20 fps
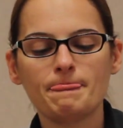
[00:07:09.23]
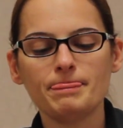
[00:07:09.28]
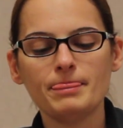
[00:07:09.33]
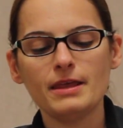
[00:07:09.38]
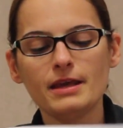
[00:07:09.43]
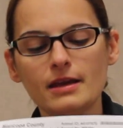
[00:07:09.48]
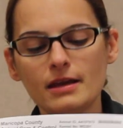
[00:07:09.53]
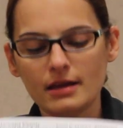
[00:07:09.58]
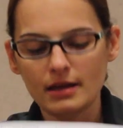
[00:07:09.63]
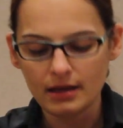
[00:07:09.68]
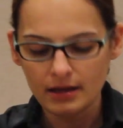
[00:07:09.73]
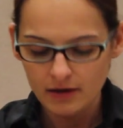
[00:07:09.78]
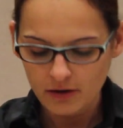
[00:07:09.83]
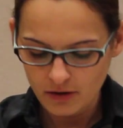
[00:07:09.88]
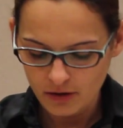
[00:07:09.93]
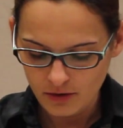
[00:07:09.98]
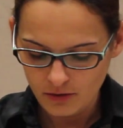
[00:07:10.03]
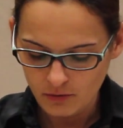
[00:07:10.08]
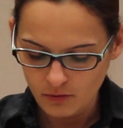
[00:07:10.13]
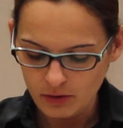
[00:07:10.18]

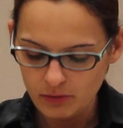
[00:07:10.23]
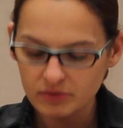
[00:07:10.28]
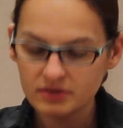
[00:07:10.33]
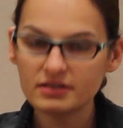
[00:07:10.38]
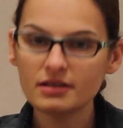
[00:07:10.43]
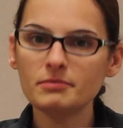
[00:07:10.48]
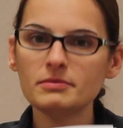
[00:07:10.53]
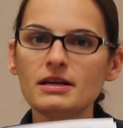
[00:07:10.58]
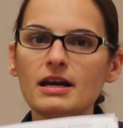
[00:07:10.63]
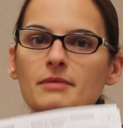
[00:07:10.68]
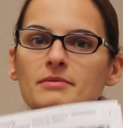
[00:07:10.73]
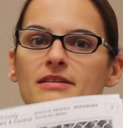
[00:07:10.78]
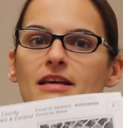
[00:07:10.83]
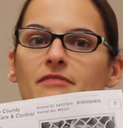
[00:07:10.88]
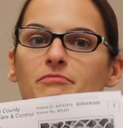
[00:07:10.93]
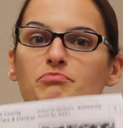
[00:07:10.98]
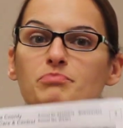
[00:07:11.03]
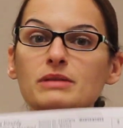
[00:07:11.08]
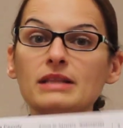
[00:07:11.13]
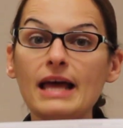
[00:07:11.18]
Then we will sometimes
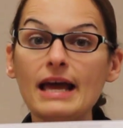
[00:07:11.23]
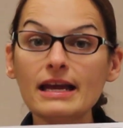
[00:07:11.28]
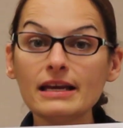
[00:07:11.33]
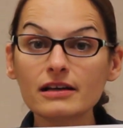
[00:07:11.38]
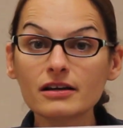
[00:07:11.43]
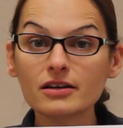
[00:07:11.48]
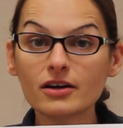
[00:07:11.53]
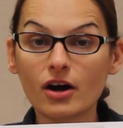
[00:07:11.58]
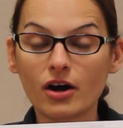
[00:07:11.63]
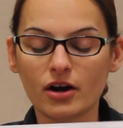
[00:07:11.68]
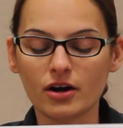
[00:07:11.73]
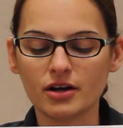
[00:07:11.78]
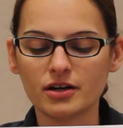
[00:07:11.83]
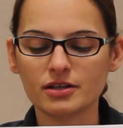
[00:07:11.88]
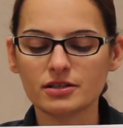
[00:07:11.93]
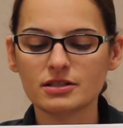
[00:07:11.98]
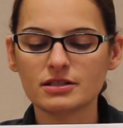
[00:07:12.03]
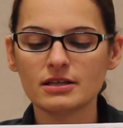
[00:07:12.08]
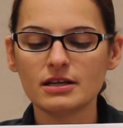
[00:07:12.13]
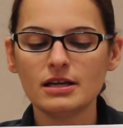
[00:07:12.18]
have blank
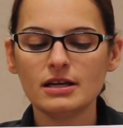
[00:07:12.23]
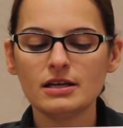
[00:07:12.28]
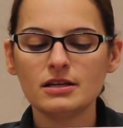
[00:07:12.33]
cards.